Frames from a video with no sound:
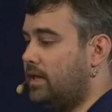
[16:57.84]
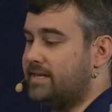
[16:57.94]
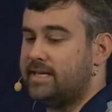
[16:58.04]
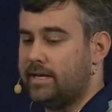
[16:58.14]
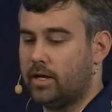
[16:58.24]

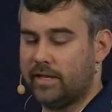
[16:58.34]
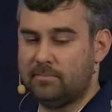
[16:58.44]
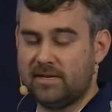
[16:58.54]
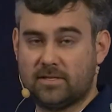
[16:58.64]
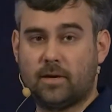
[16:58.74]
say an
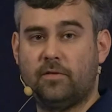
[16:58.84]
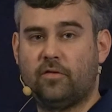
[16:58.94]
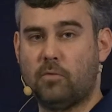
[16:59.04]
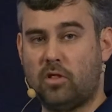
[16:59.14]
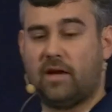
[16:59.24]
enemy's coming
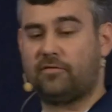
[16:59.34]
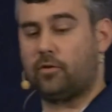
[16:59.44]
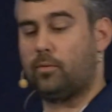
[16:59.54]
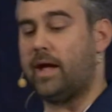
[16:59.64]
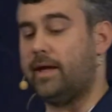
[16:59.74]
from the left
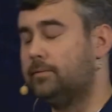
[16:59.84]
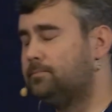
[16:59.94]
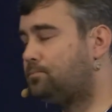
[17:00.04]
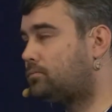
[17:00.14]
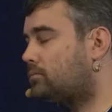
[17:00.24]
or right,
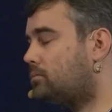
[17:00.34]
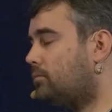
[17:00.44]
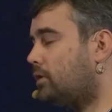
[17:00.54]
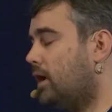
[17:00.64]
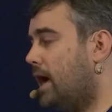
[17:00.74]

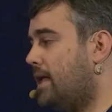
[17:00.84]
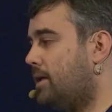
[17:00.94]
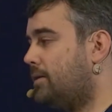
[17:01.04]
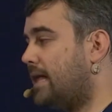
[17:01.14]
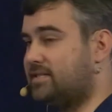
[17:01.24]

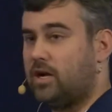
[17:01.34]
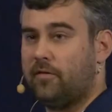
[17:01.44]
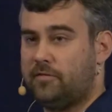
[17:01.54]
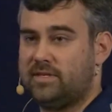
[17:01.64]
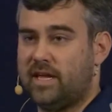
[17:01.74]
and that's
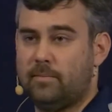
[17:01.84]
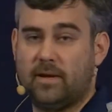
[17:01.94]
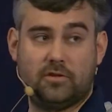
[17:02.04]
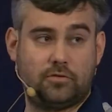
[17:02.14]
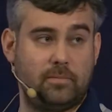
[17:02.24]
obfuscated by
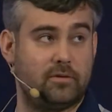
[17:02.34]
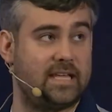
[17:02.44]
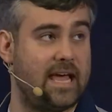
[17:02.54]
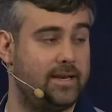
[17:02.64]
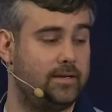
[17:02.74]
the streamer's
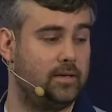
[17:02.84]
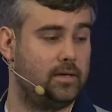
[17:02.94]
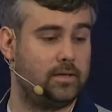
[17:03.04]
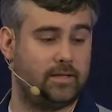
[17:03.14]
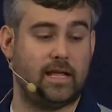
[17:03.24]
head,
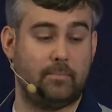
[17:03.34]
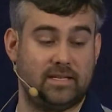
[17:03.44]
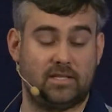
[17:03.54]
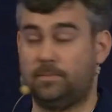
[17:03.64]
then that makes the